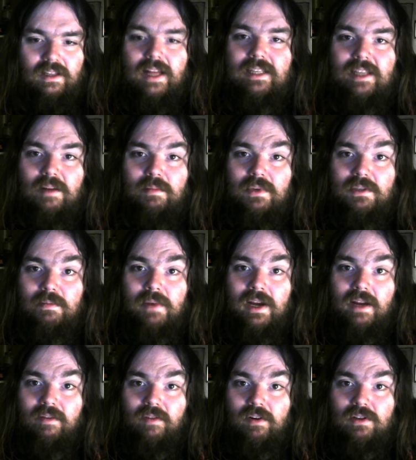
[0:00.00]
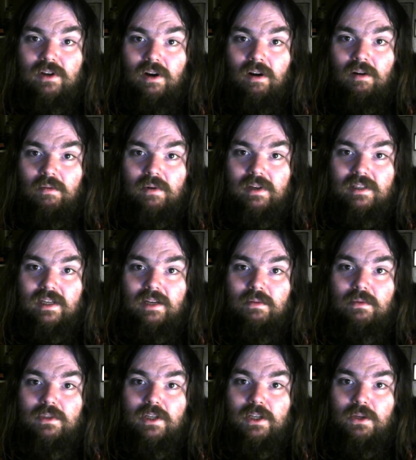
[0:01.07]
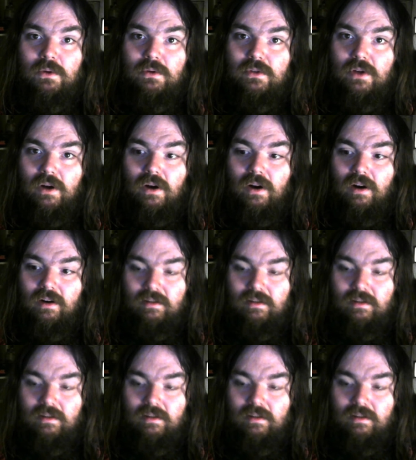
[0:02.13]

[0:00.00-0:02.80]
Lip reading: That's how much my first car was, and it was a used car.